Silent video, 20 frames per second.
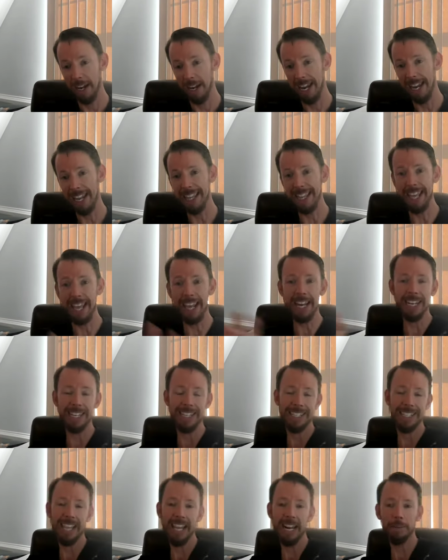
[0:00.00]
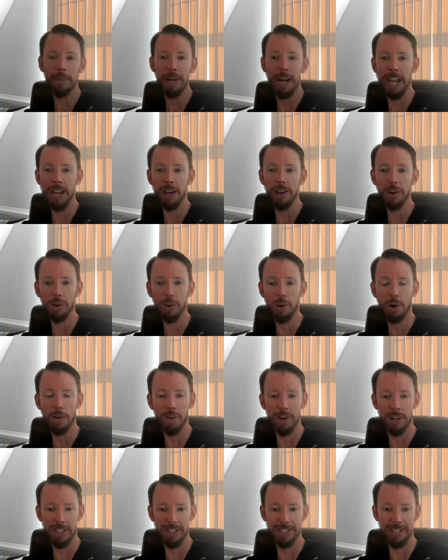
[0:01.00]
and then instead, I'm going to go
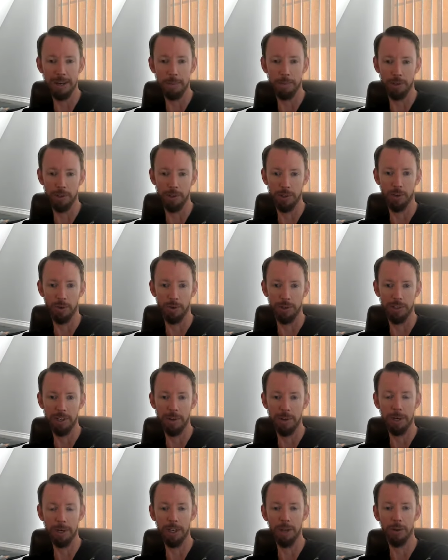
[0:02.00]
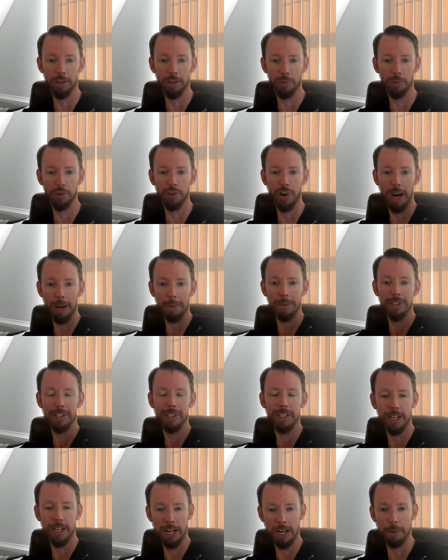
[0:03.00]
over to the separate source. I'm going to go subscribe to
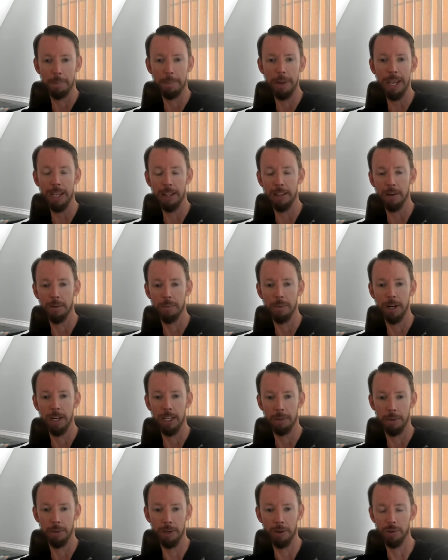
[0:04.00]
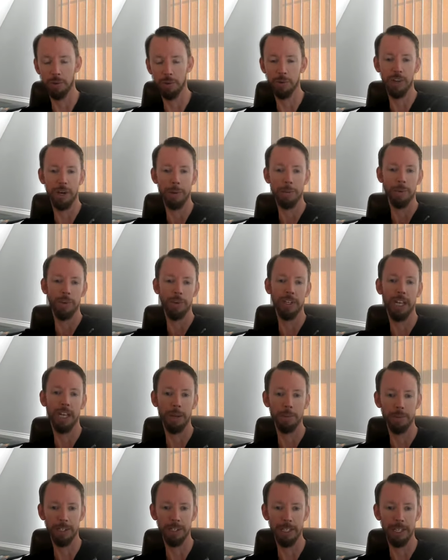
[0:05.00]
CNN and pay their money. I'm going to go subscribe to New York
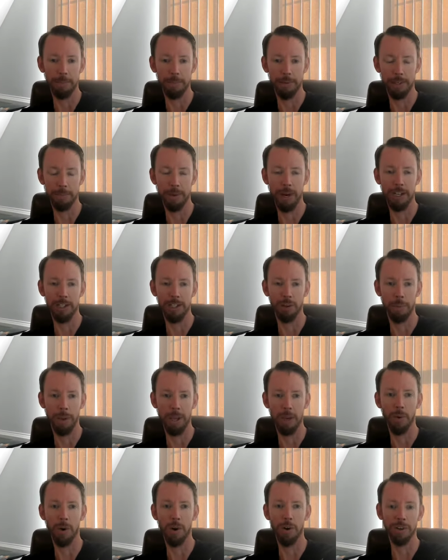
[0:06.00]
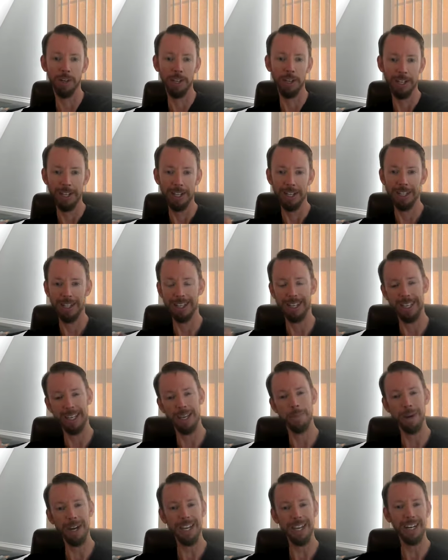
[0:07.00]
Times and get behind their right. paywall. Like,
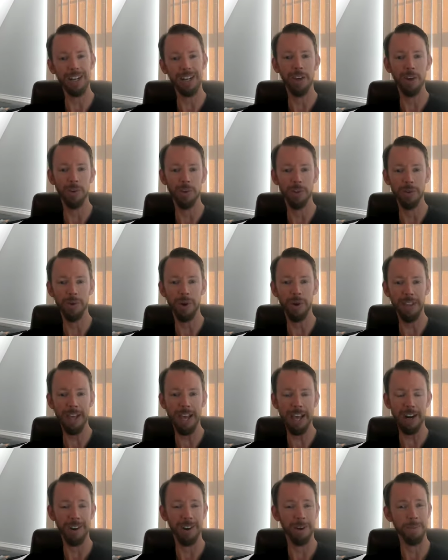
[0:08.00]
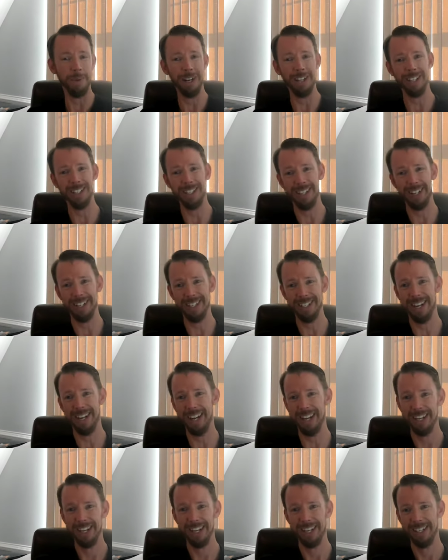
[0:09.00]
am I going to go do all that, or am I just going to
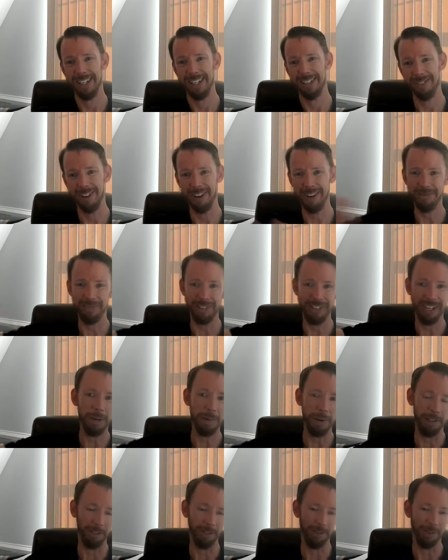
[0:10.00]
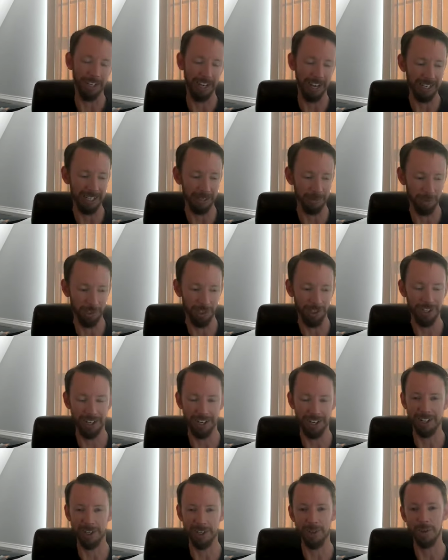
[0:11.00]
say, oh, forget about those guys? I'm just
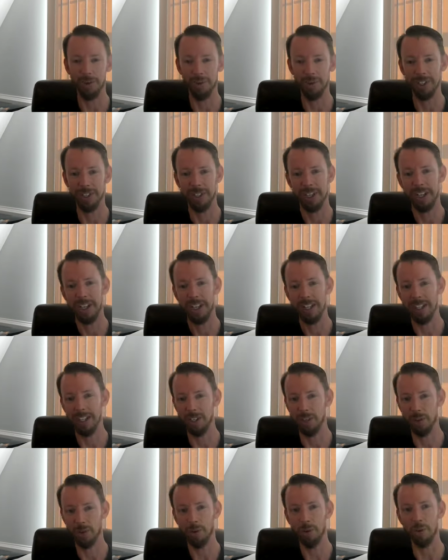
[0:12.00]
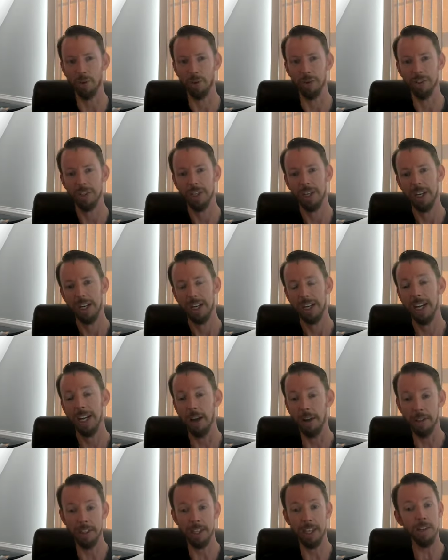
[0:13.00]
going to use these tools.
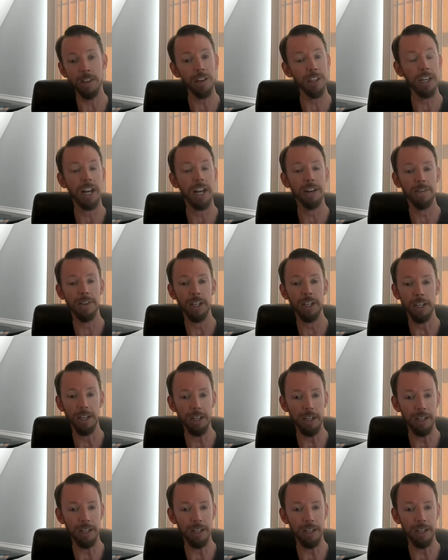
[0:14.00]
Now, the other side of it